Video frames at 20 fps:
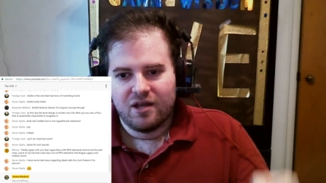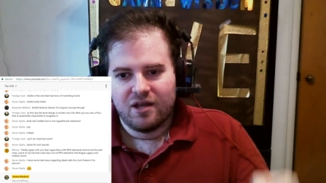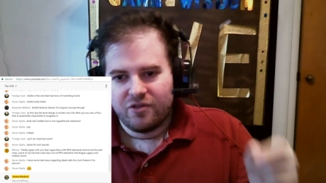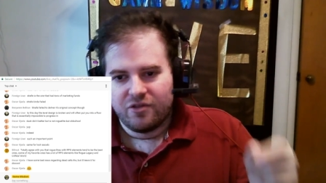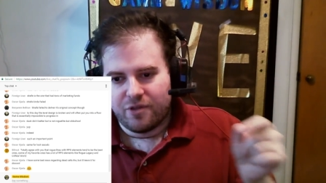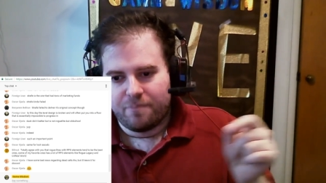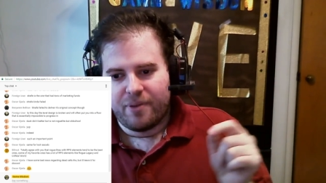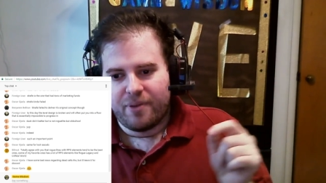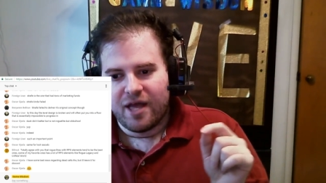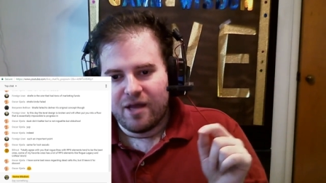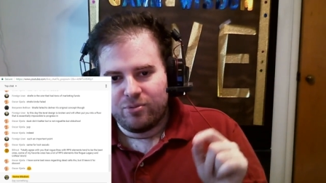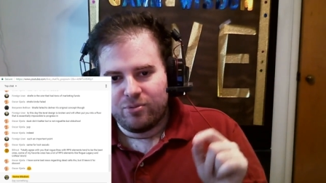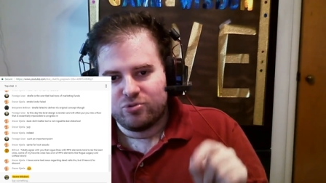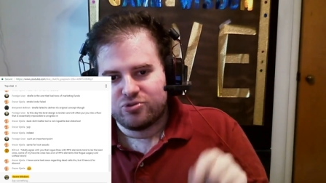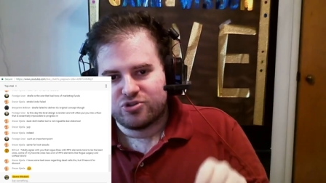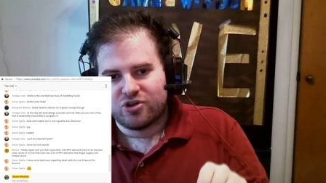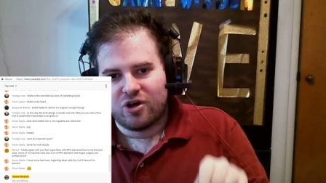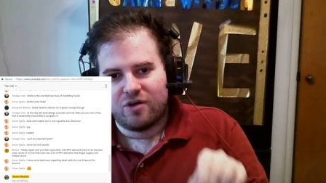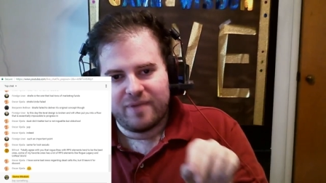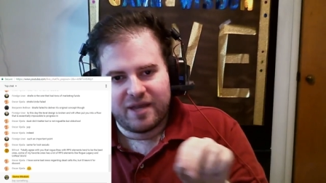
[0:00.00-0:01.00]
The pebble is
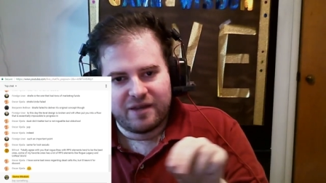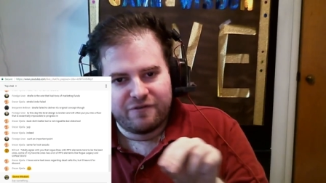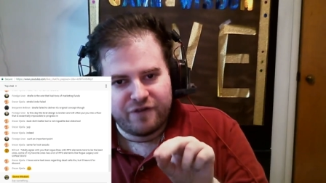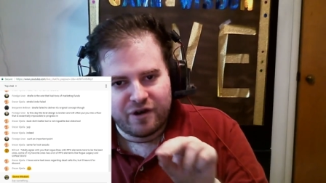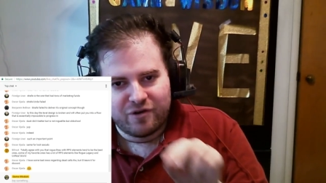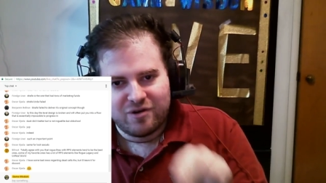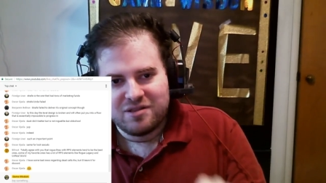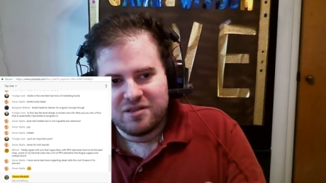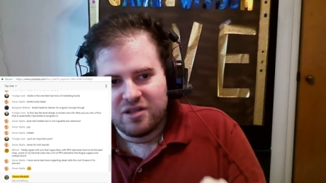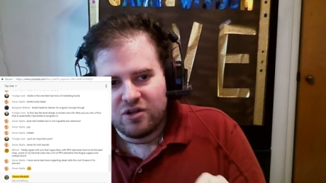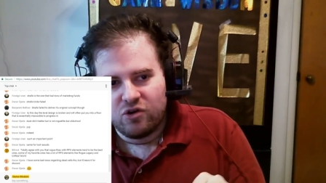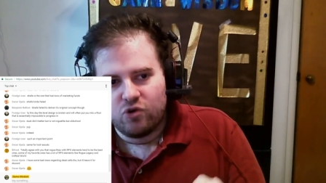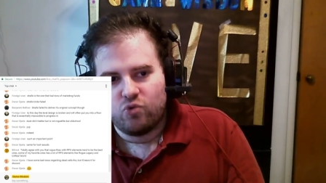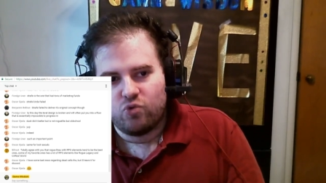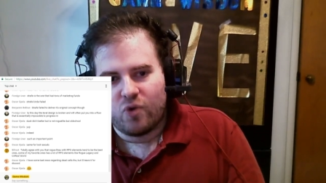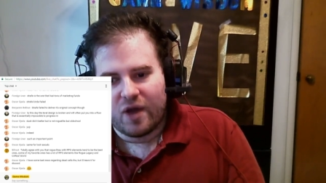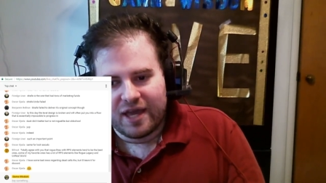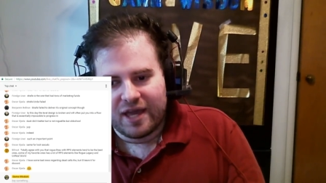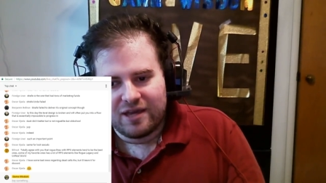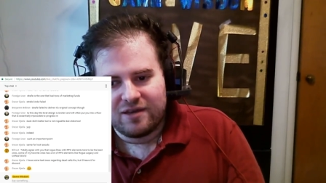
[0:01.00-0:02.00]
going to make very little
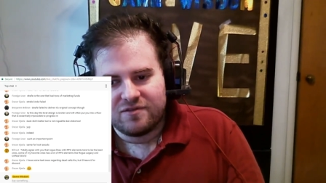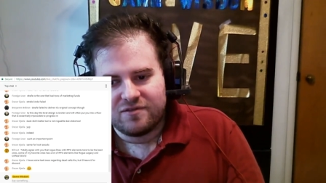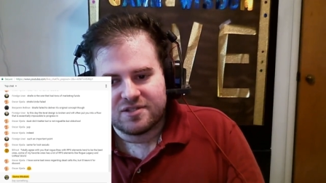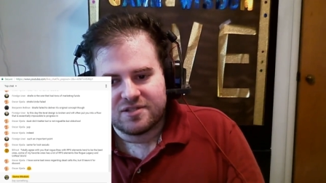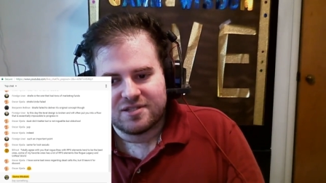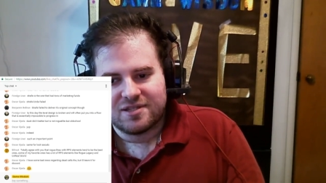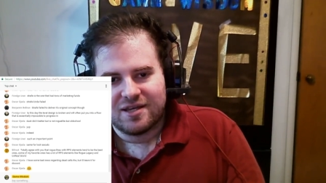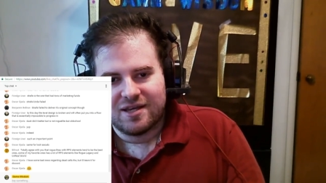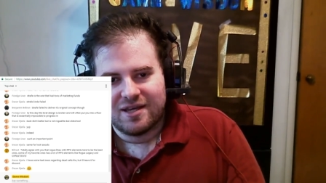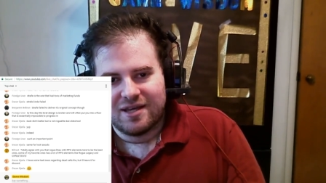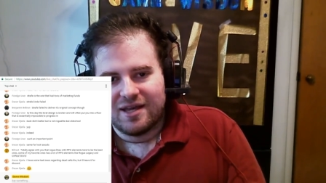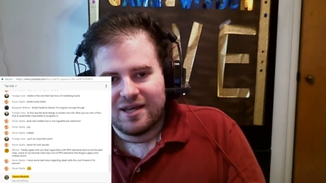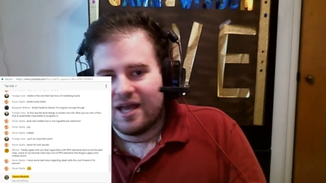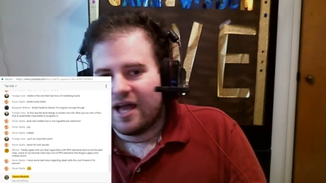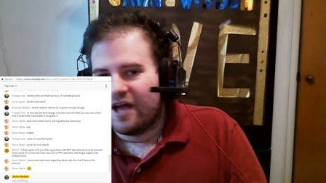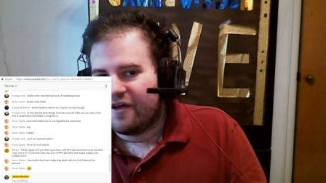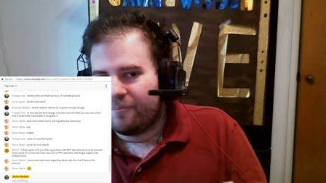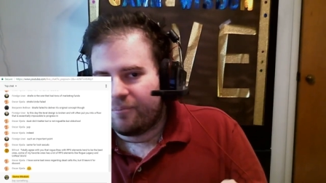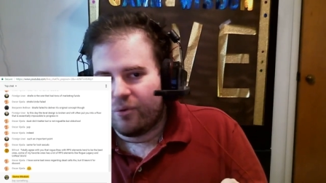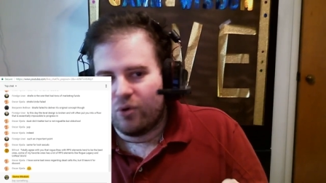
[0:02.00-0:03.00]
waves,
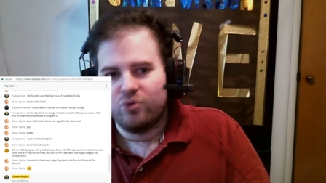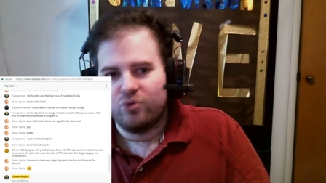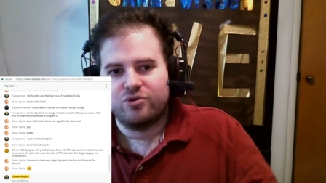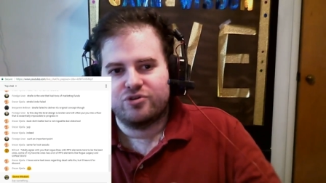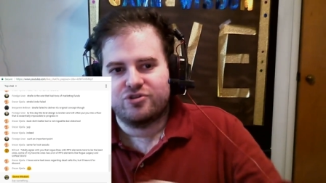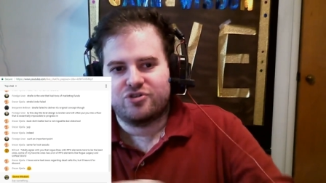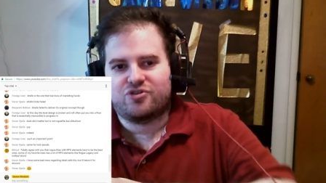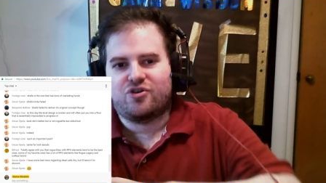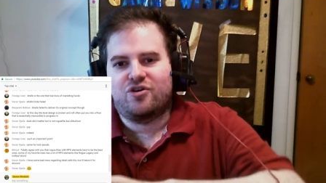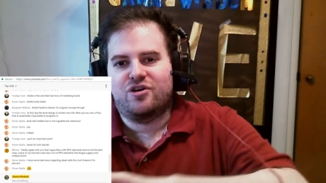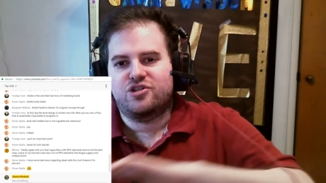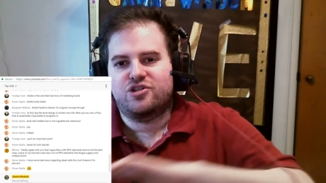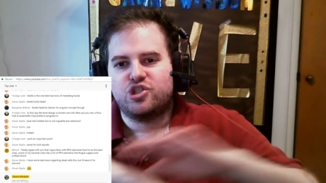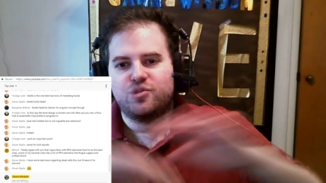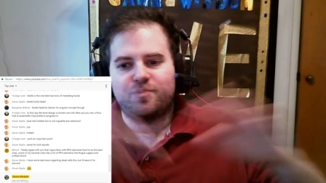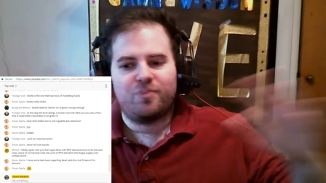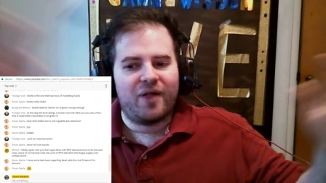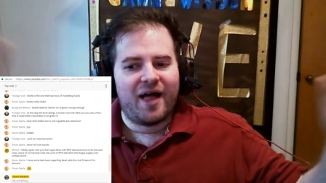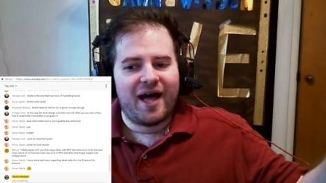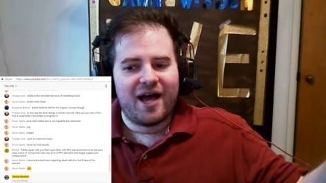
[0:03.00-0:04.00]
and the boulder is just going to
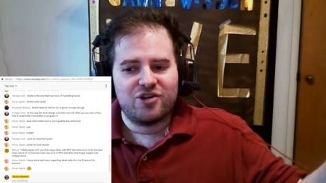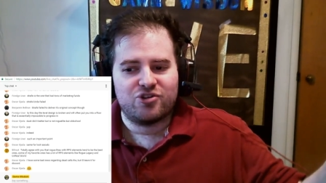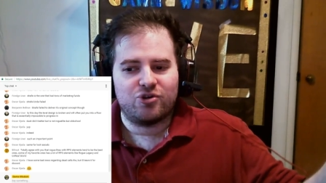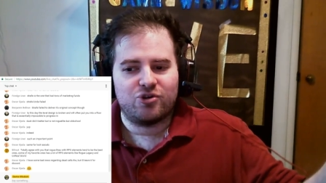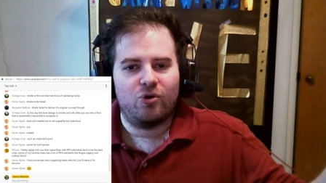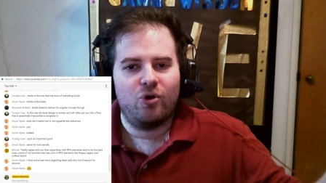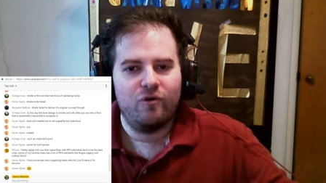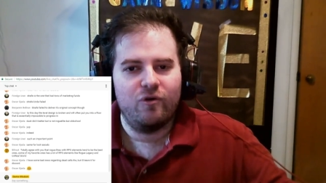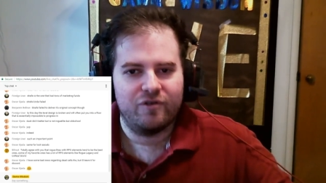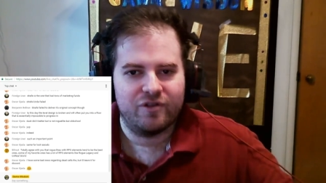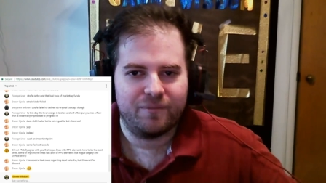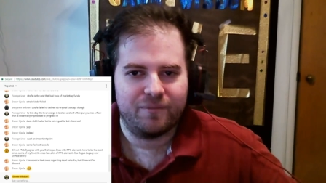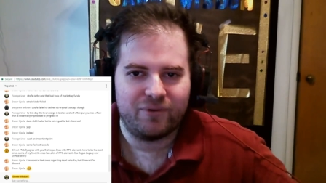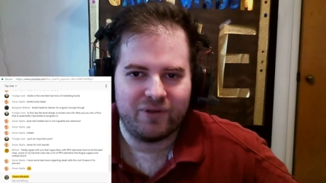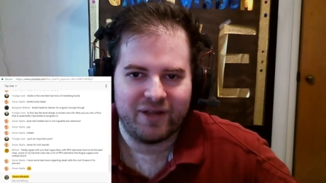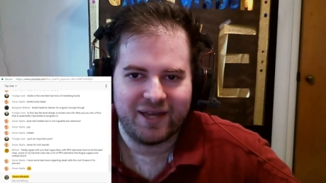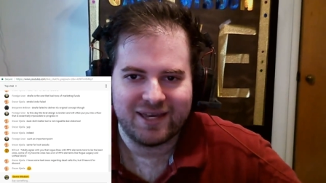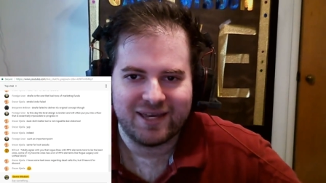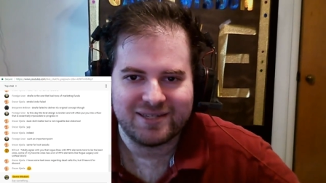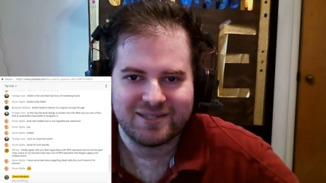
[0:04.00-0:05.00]
splash all over the
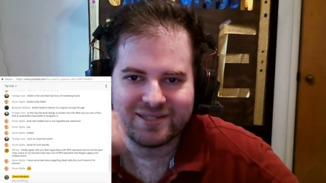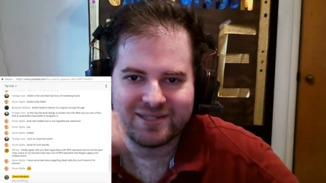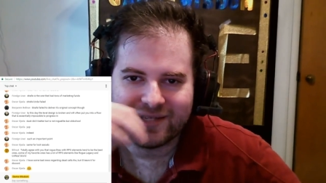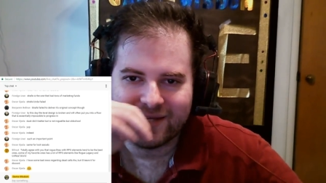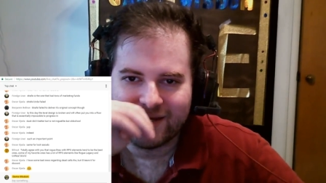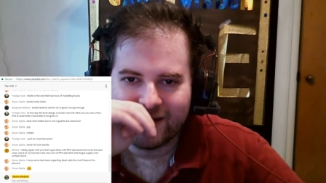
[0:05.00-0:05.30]
place.